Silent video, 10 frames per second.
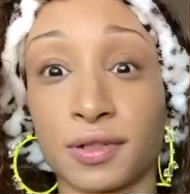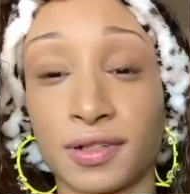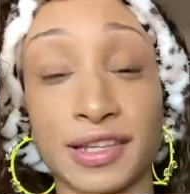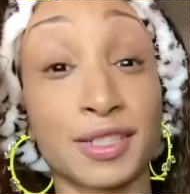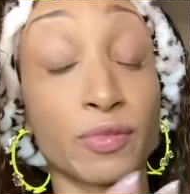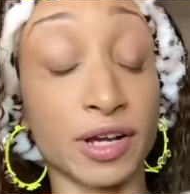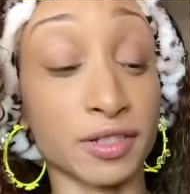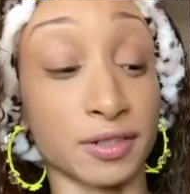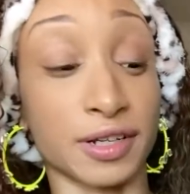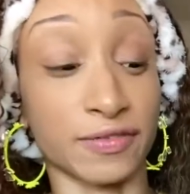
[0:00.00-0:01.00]
this
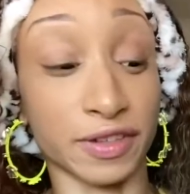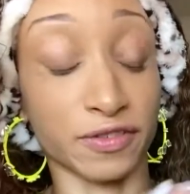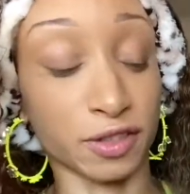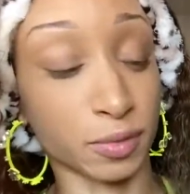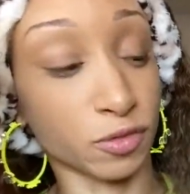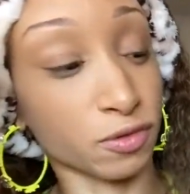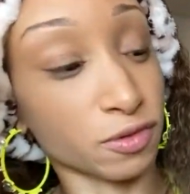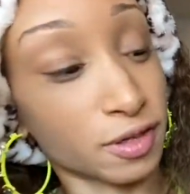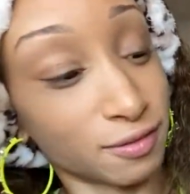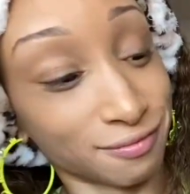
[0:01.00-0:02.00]
bronzer definitely feels
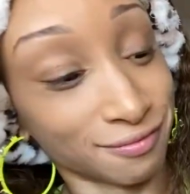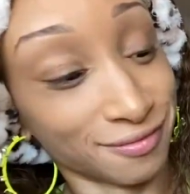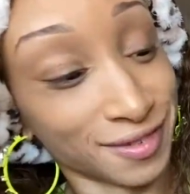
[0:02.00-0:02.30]
smooth.